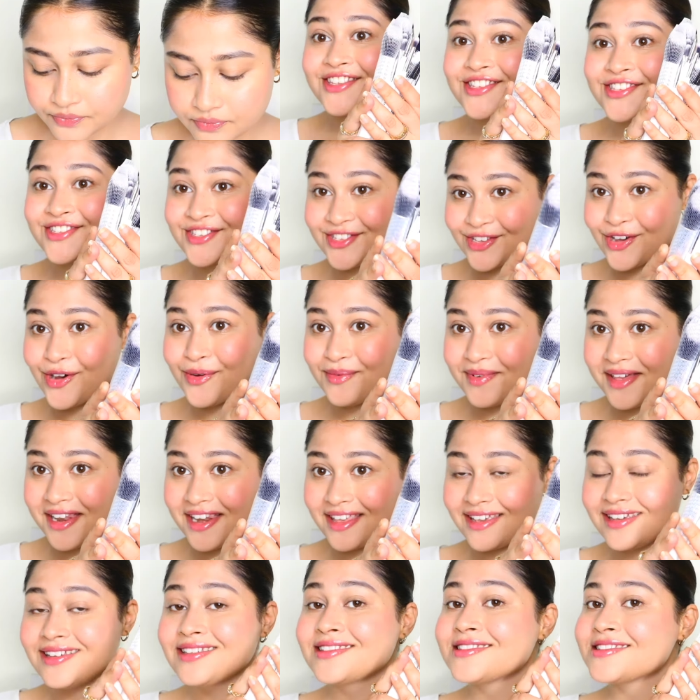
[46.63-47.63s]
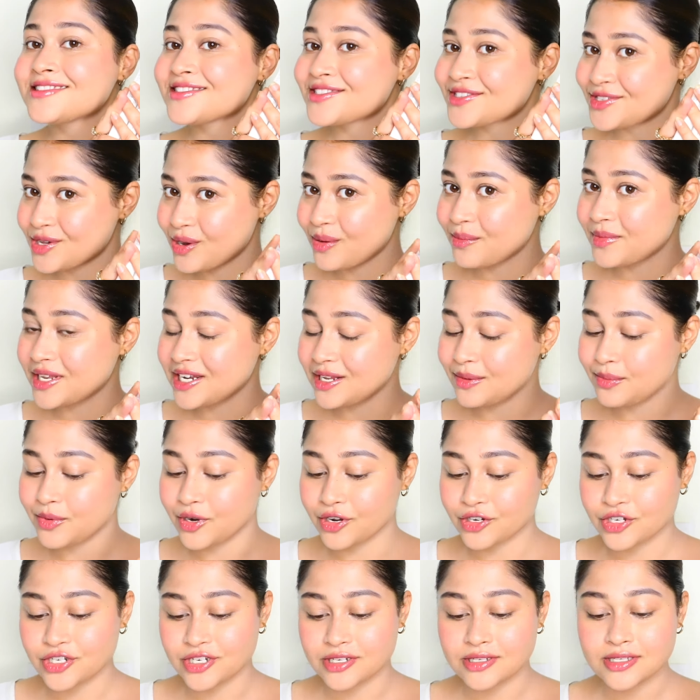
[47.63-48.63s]
So many
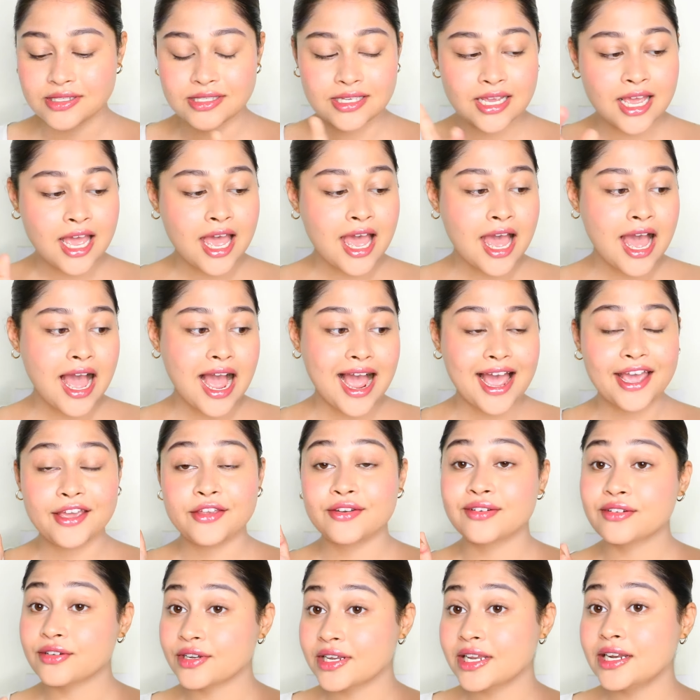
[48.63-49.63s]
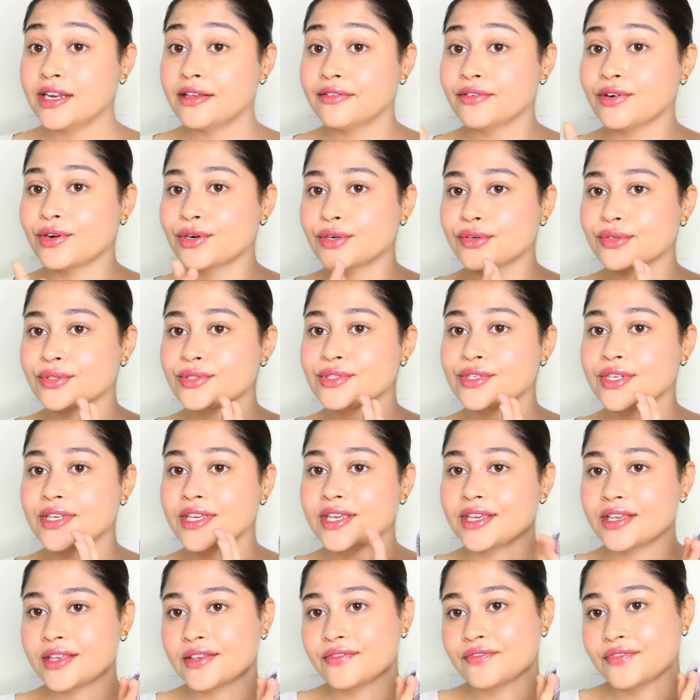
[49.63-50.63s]
brushes. I really want to
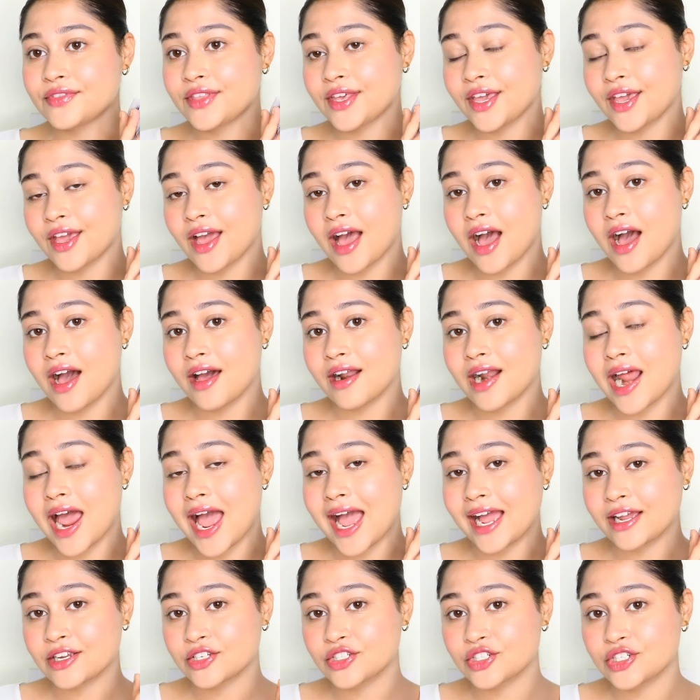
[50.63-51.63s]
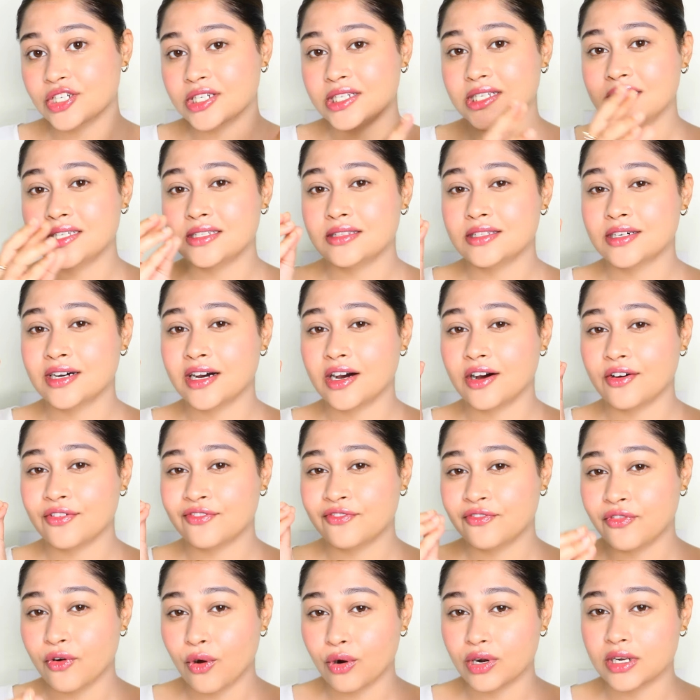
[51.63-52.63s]
see if they are actually the
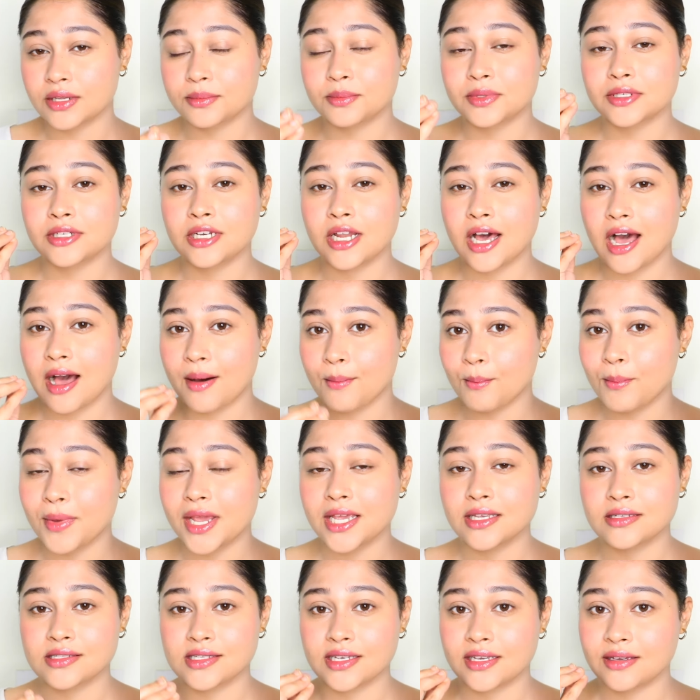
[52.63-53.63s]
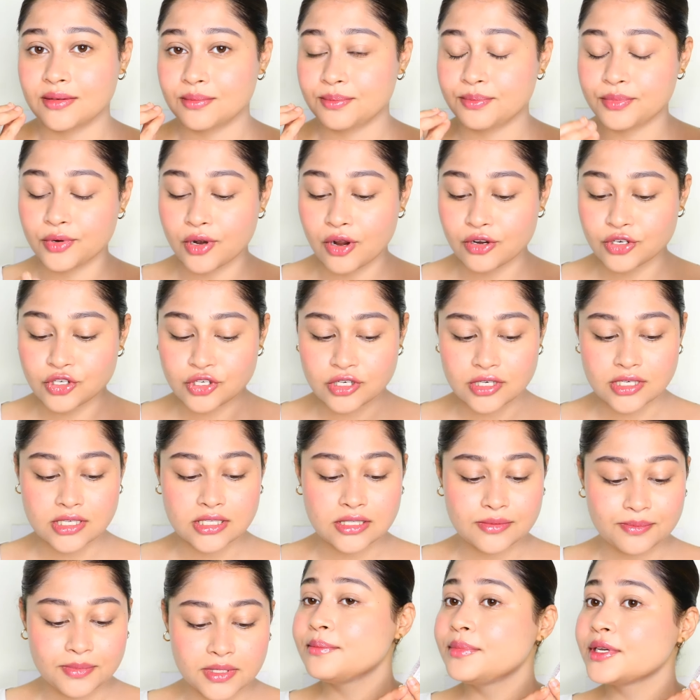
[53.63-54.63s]
affordable, amazing
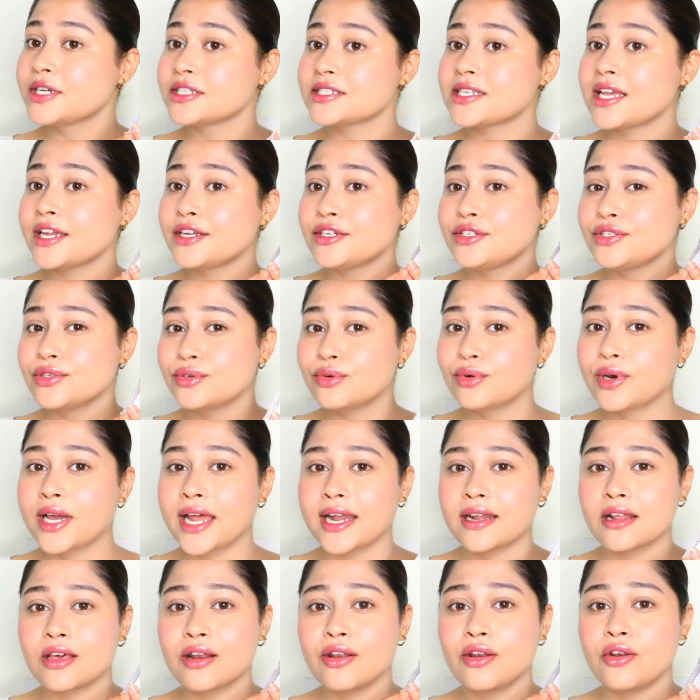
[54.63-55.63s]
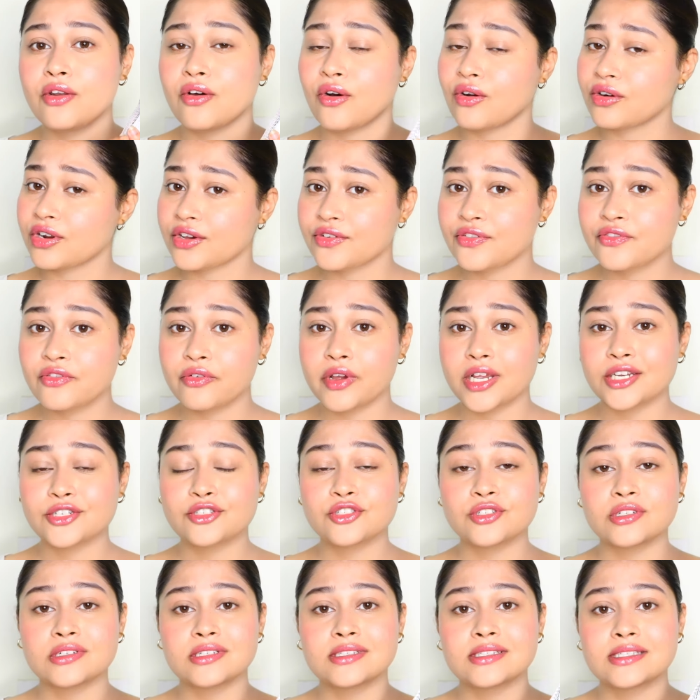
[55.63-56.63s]
brushes, because I do get a lot of
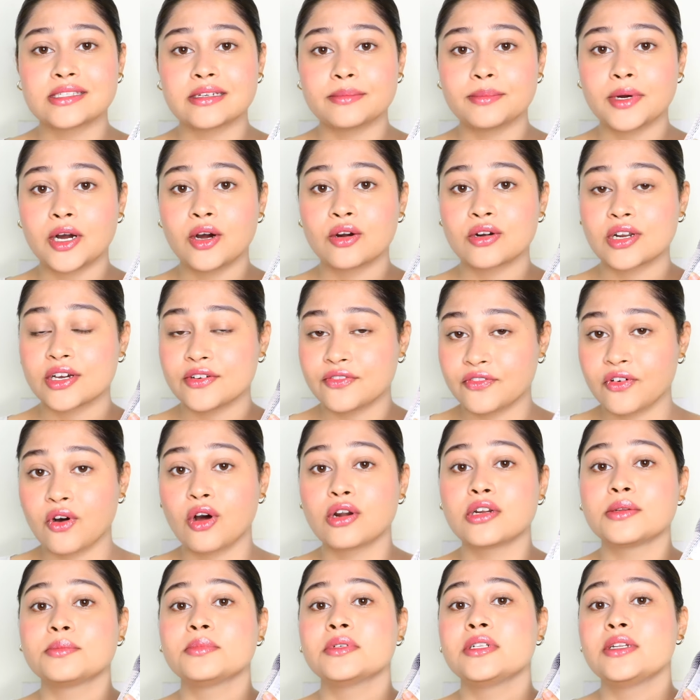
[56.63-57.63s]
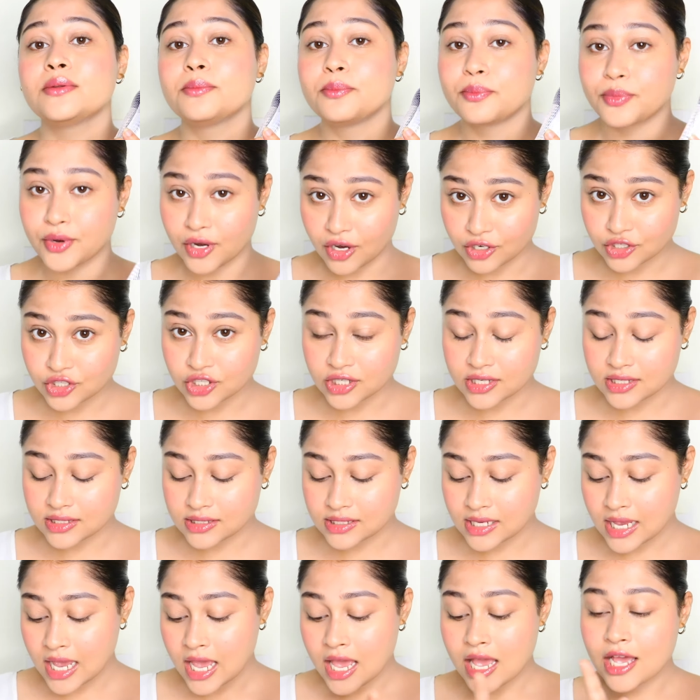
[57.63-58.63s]
questions about affordable brushes.
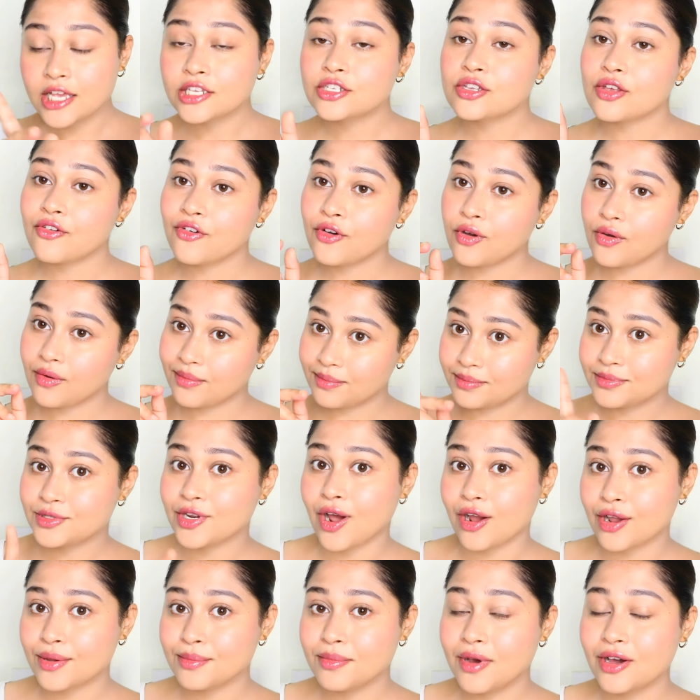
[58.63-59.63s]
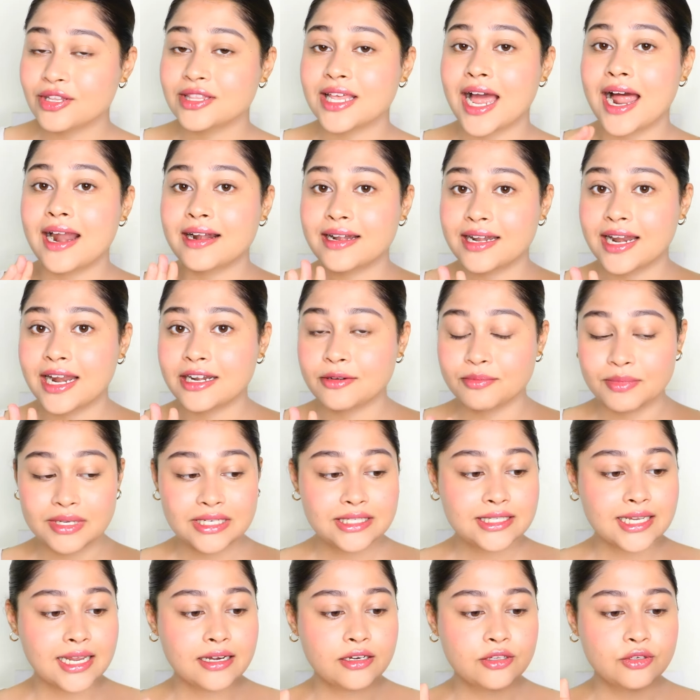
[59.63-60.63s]
So talking about that, let me
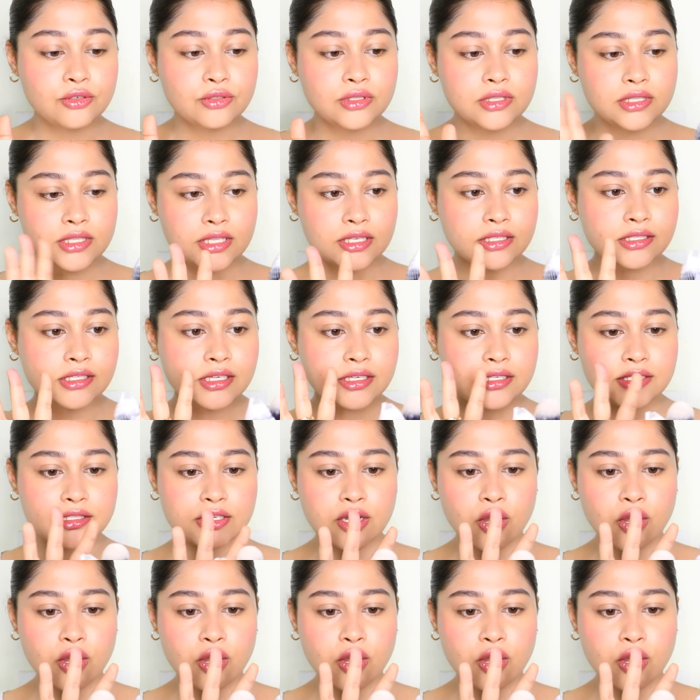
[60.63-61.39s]
tell you, this is